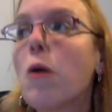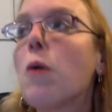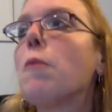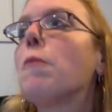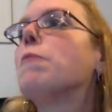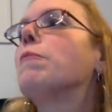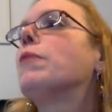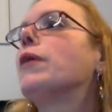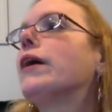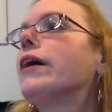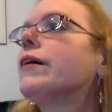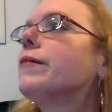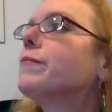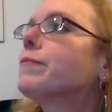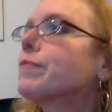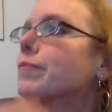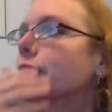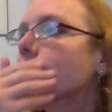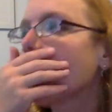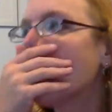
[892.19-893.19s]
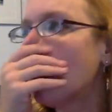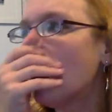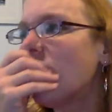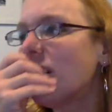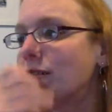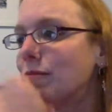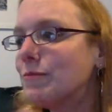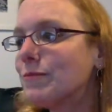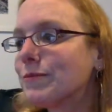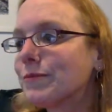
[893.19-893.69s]
But,
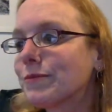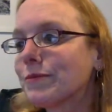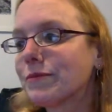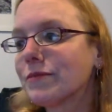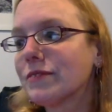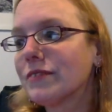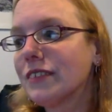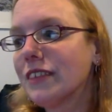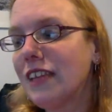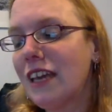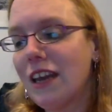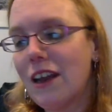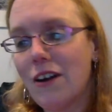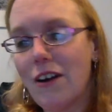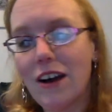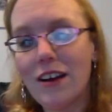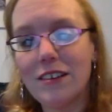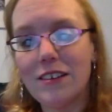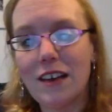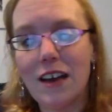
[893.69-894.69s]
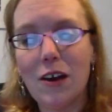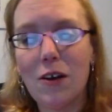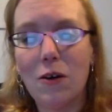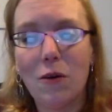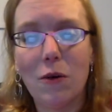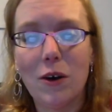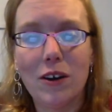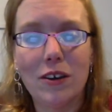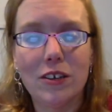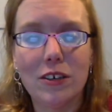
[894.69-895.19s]
you know, I
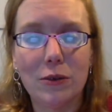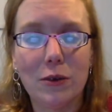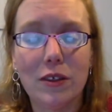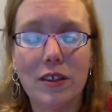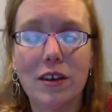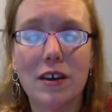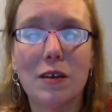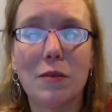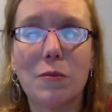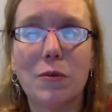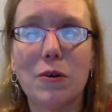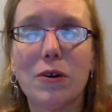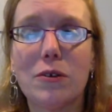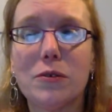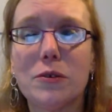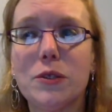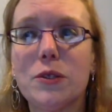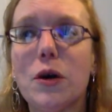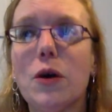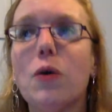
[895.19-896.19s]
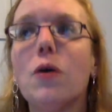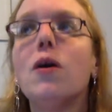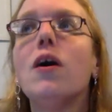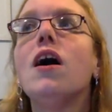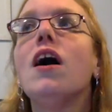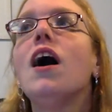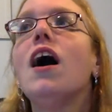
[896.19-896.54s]
don't want to deal with it anymore. So